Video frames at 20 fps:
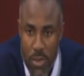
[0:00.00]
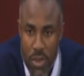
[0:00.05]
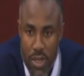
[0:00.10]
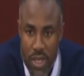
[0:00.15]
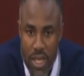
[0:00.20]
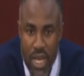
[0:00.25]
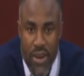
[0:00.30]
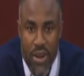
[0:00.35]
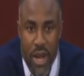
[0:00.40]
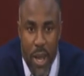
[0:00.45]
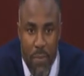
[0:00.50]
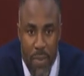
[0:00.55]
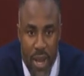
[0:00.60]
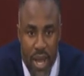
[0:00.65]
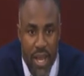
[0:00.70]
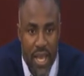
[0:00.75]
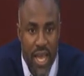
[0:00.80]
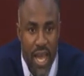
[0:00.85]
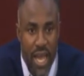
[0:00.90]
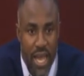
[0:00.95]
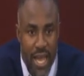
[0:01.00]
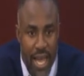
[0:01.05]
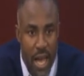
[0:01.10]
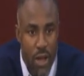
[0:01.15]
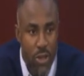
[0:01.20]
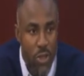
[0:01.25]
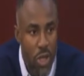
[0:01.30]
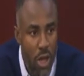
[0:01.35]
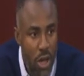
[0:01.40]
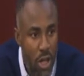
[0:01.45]
there are many
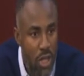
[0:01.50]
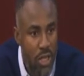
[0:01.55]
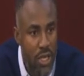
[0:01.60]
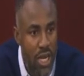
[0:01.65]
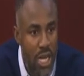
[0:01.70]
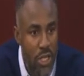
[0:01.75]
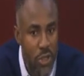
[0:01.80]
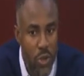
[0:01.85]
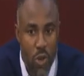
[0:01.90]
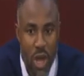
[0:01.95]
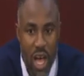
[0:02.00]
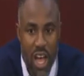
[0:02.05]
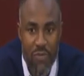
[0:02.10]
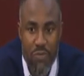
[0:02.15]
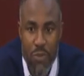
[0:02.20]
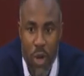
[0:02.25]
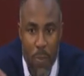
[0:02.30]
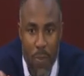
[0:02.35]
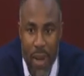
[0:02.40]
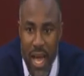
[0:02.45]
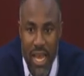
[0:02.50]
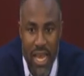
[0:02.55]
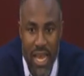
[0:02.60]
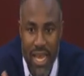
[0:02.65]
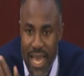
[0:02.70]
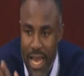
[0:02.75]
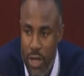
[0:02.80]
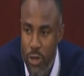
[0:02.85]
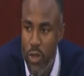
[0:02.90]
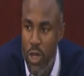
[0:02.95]
account holders who have mobile
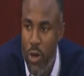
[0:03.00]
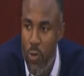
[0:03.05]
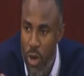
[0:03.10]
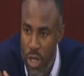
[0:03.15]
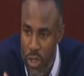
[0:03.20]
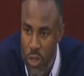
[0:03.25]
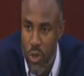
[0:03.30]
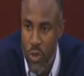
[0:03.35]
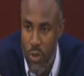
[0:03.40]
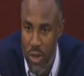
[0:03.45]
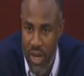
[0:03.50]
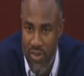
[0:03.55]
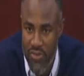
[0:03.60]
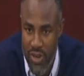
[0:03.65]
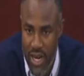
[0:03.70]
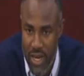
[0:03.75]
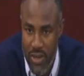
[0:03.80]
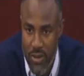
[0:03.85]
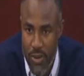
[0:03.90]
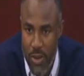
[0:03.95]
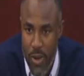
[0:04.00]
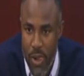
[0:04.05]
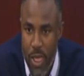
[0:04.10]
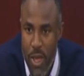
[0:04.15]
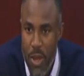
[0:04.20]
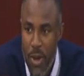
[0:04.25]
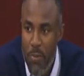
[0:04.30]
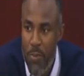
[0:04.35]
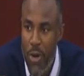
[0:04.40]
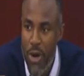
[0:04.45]
accounts or whatsoever,
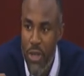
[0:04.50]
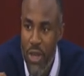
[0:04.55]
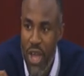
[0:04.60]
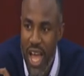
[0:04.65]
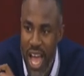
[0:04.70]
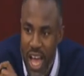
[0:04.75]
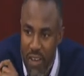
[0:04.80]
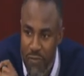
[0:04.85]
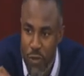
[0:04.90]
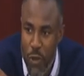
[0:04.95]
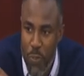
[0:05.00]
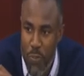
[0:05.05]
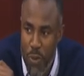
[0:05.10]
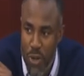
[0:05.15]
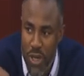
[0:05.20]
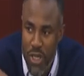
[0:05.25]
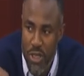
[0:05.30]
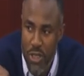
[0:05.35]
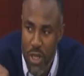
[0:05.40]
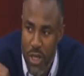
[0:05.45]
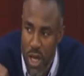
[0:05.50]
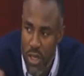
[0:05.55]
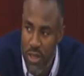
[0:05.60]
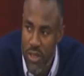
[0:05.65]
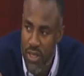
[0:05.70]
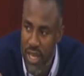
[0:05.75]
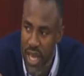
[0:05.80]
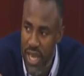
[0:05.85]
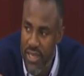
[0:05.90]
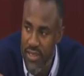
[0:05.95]
but you have to put into
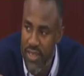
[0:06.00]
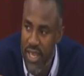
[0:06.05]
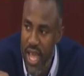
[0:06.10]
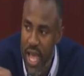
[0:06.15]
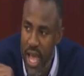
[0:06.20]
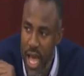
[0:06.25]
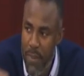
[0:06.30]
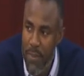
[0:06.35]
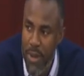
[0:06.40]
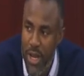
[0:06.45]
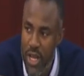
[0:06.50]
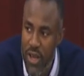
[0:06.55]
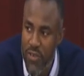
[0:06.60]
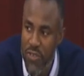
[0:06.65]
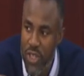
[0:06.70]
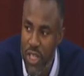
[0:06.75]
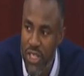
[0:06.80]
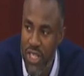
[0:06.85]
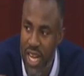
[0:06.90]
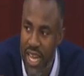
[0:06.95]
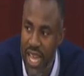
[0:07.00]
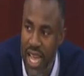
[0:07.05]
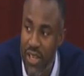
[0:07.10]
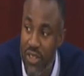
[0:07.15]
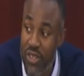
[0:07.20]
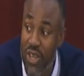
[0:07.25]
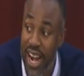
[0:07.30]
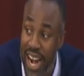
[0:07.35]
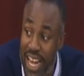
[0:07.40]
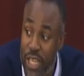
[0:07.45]
context how many of such
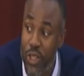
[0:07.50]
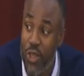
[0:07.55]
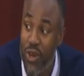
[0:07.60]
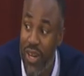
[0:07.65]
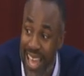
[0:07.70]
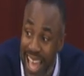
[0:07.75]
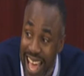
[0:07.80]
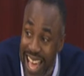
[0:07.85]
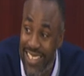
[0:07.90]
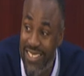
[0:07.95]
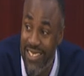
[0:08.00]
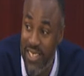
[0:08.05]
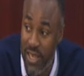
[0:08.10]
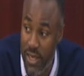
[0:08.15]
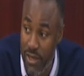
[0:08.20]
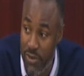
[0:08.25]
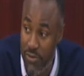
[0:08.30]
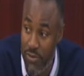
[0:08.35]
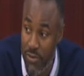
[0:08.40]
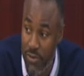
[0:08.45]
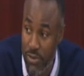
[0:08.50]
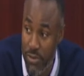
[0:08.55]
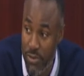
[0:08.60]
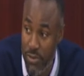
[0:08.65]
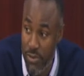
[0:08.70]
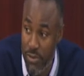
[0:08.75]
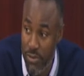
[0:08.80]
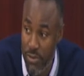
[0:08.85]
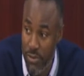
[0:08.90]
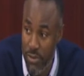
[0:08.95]
accounts are actually active,
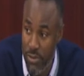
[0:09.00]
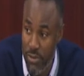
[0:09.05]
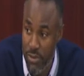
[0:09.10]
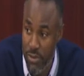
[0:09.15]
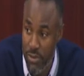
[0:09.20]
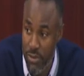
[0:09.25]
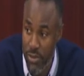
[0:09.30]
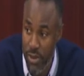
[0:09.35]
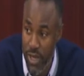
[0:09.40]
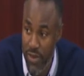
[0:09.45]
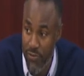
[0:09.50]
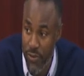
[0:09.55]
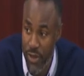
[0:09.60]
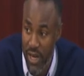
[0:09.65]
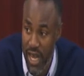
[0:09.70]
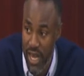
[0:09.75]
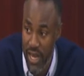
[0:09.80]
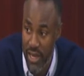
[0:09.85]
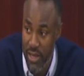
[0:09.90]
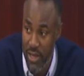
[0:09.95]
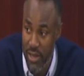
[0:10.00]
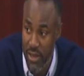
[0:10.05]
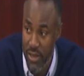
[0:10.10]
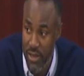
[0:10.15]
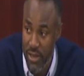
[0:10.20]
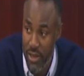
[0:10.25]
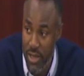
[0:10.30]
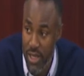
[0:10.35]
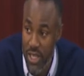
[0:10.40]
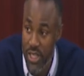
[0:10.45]
if you like,
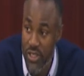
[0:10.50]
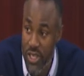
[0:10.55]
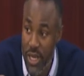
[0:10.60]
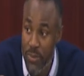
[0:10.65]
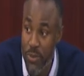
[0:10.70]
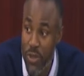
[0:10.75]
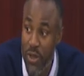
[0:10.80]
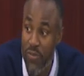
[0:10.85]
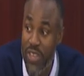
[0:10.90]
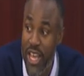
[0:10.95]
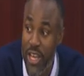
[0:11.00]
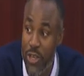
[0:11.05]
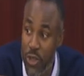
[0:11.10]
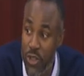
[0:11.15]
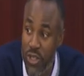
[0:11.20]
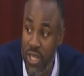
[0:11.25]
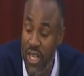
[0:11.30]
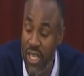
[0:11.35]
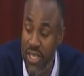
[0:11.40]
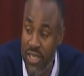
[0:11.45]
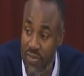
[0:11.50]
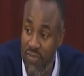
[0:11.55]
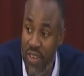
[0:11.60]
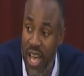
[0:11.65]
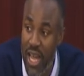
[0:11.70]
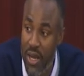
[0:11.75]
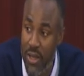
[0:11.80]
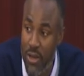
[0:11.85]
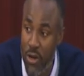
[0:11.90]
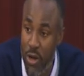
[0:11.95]
in terms of their utility
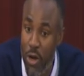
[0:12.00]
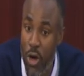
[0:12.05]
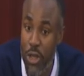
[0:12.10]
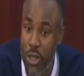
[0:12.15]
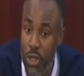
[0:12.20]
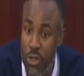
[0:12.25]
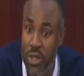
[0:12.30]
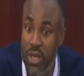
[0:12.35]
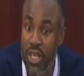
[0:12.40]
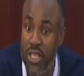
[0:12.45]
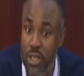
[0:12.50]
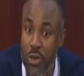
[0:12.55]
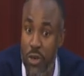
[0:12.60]
value or utility